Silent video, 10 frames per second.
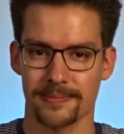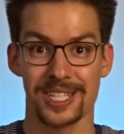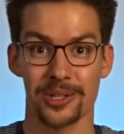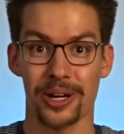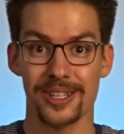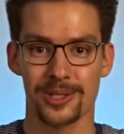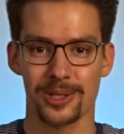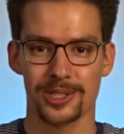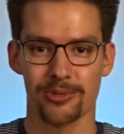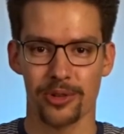So I
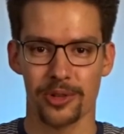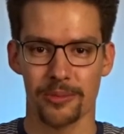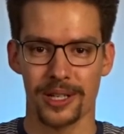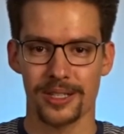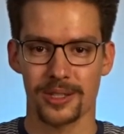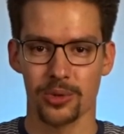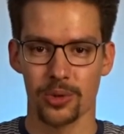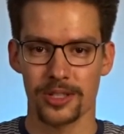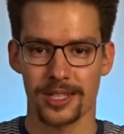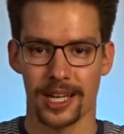searched for the biggest
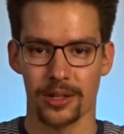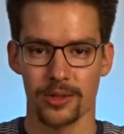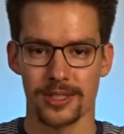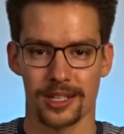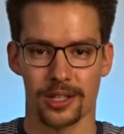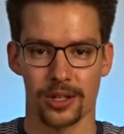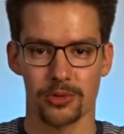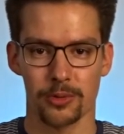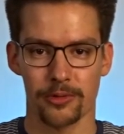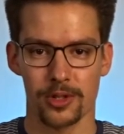Google scandals and
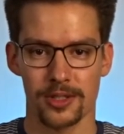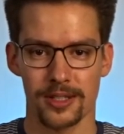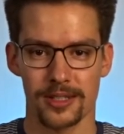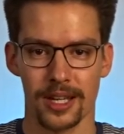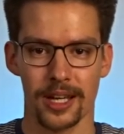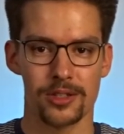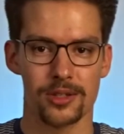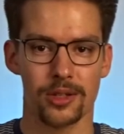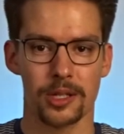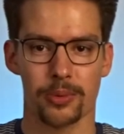controversies
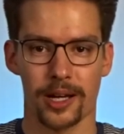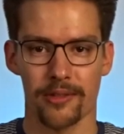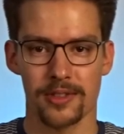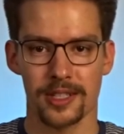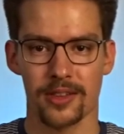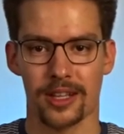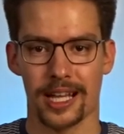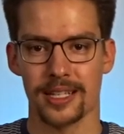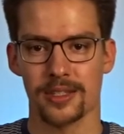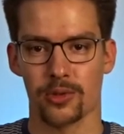concerning privacy in the
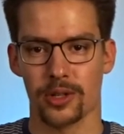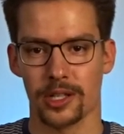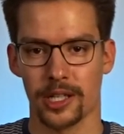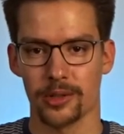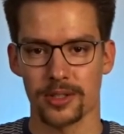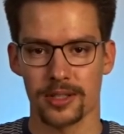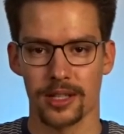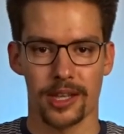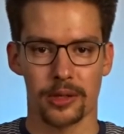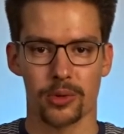last three years
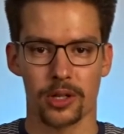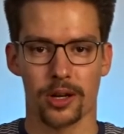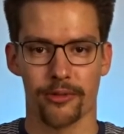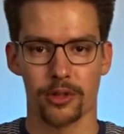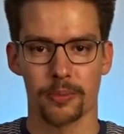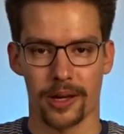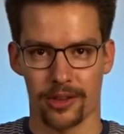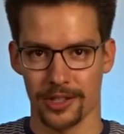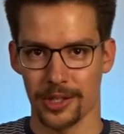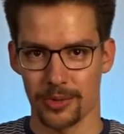that were covered by
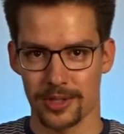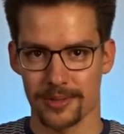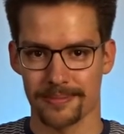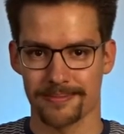the news.